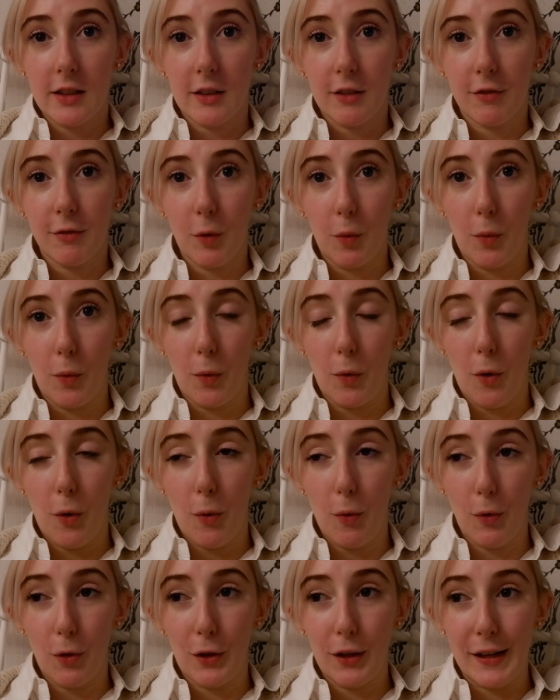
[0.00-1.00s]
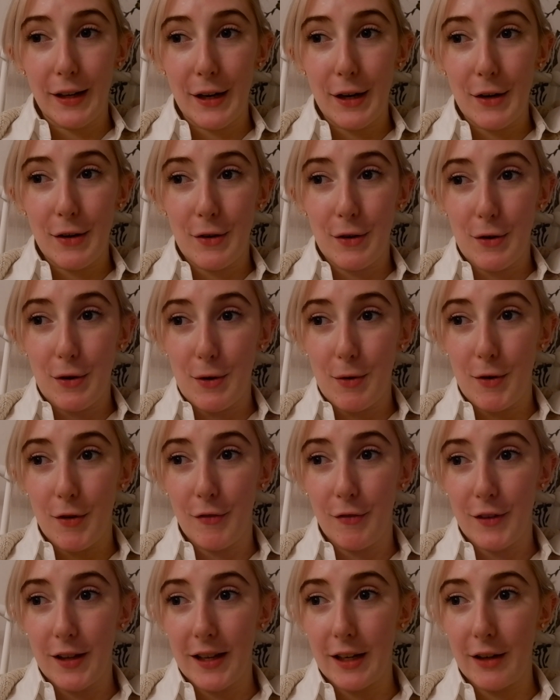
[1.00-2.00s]
for all the new
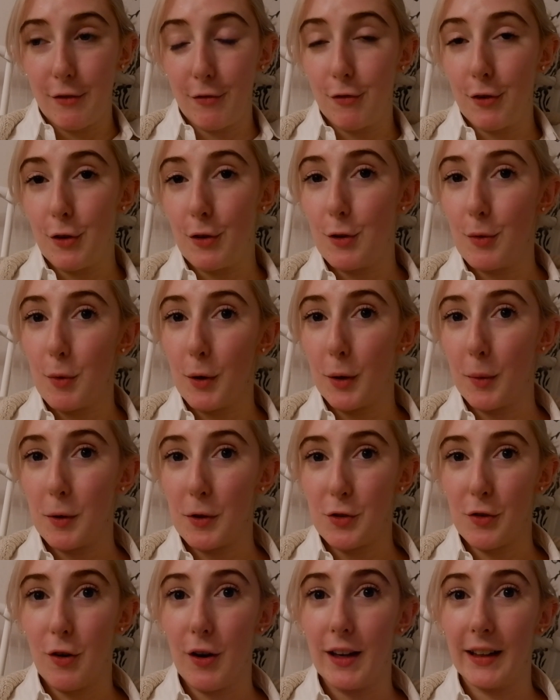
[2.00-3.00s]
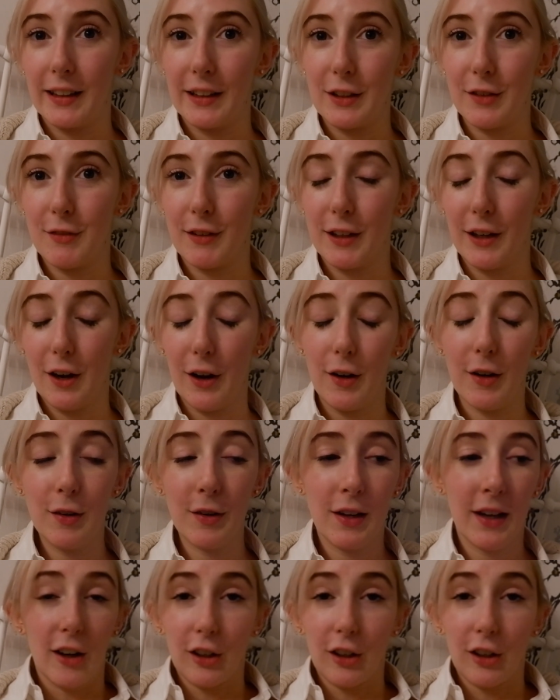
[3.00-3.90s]
vegan food that we're going to be trying in this video.